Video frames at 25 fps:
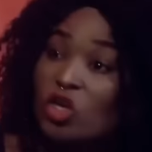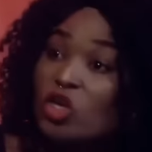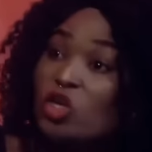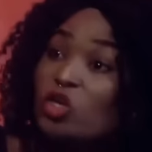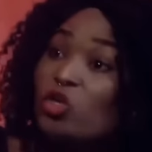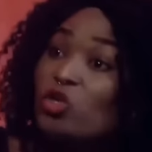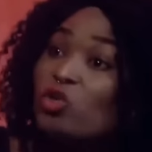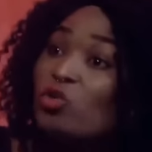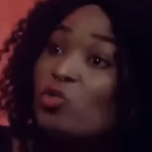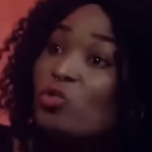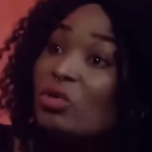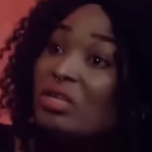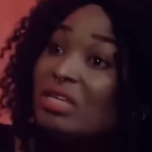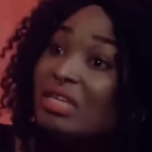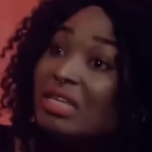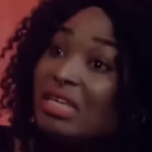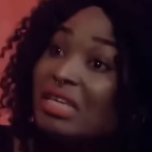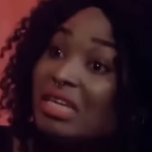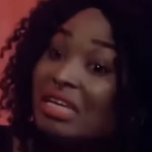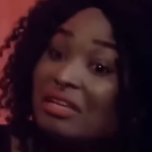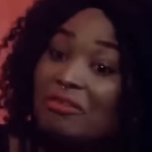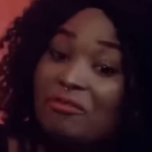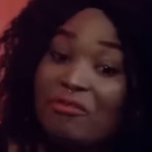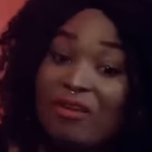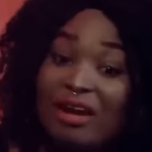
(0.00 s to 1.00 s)
you
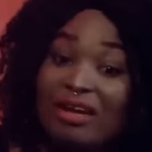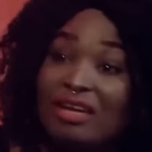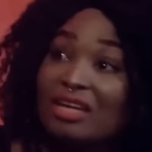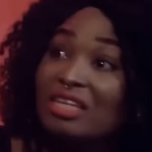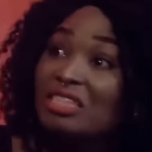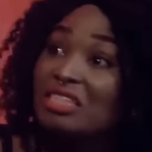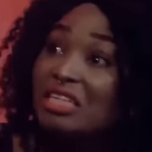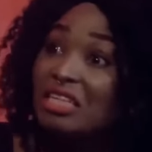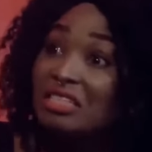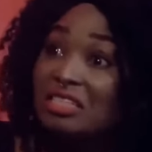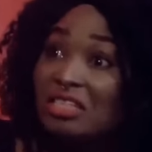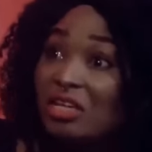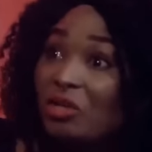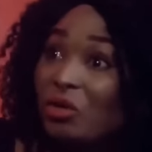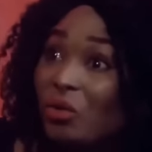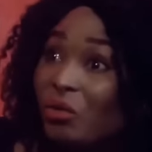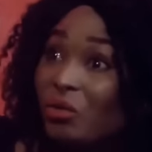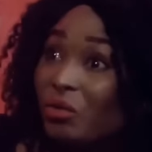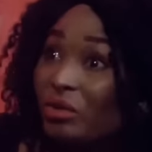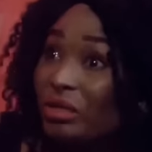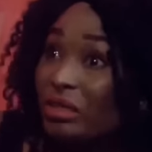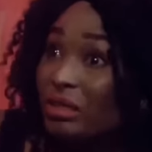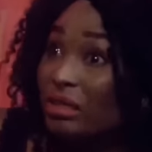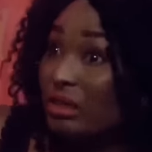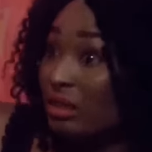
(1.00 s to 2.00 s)
need financial
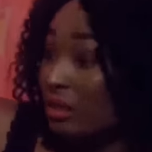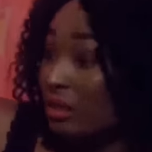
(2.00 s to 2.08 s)
security.